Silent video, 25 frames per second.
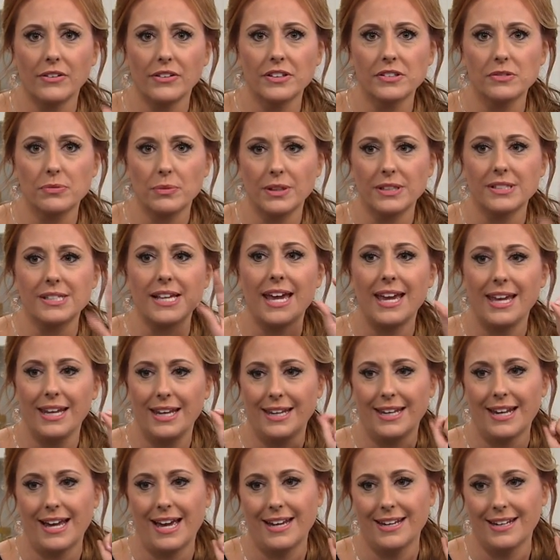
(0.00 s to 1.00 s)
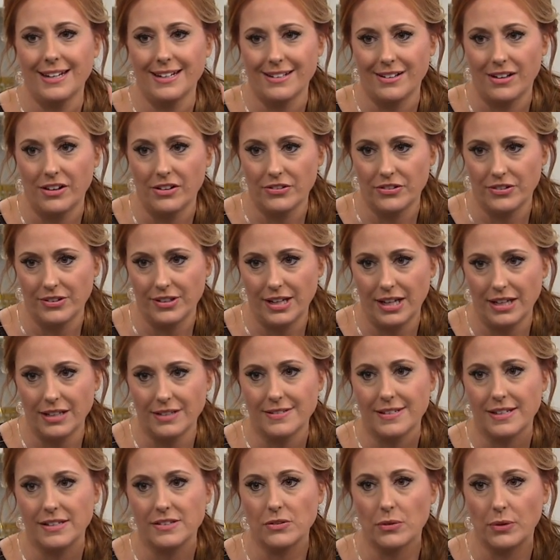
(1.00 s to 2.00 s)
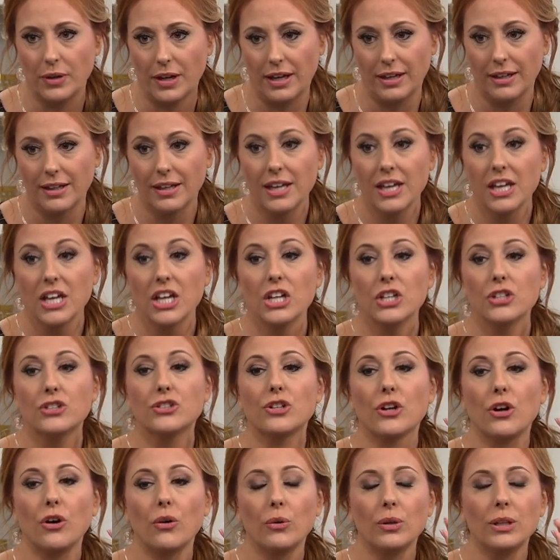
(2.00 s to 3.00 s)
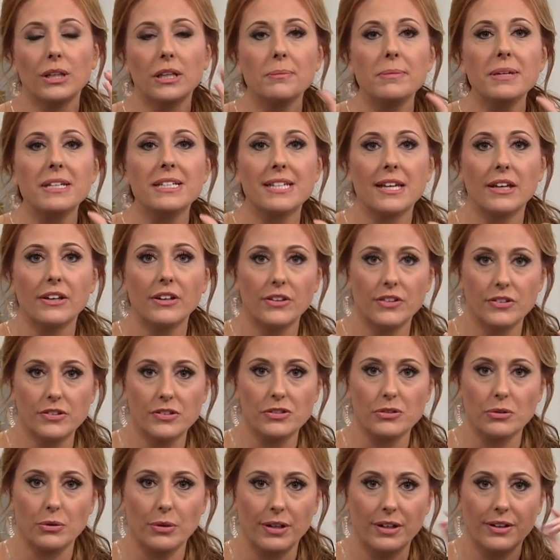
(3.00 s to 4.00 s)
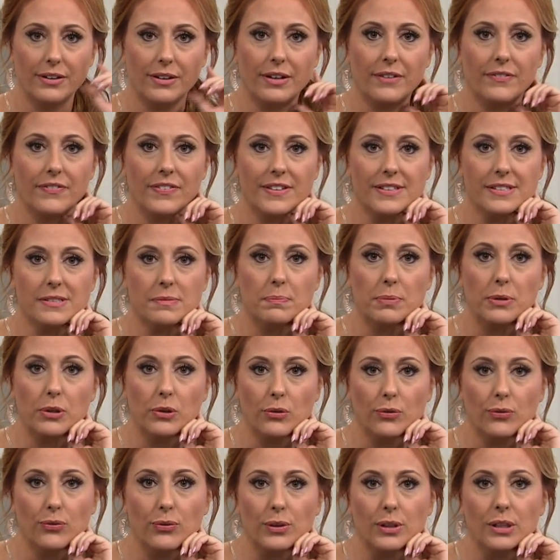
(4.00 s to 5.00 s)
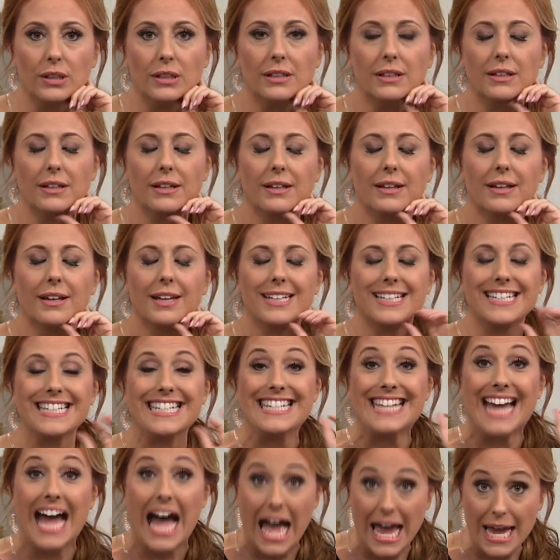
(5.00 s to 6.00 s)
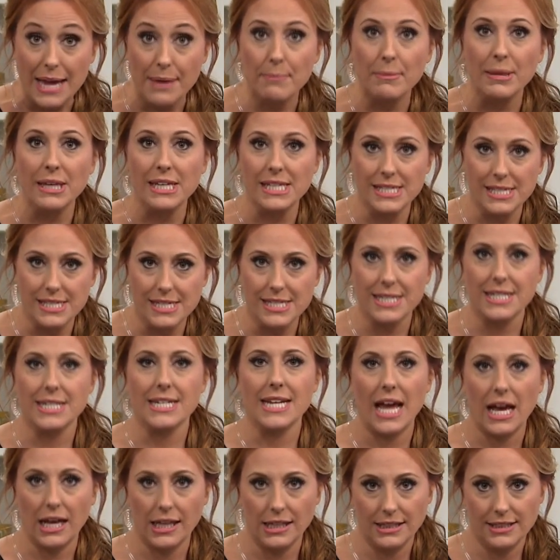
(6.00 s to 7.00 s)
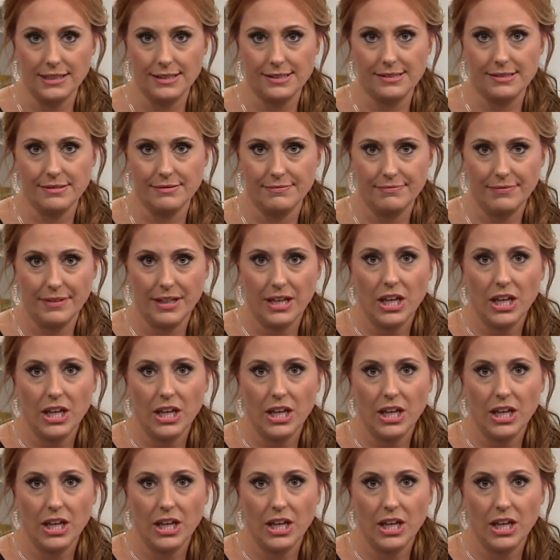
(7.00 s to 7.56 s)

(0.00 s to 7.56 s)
This one is eighty-nine dollars and ninety cents. Okay, so let me tell you the story of this beautiful diamond necklace.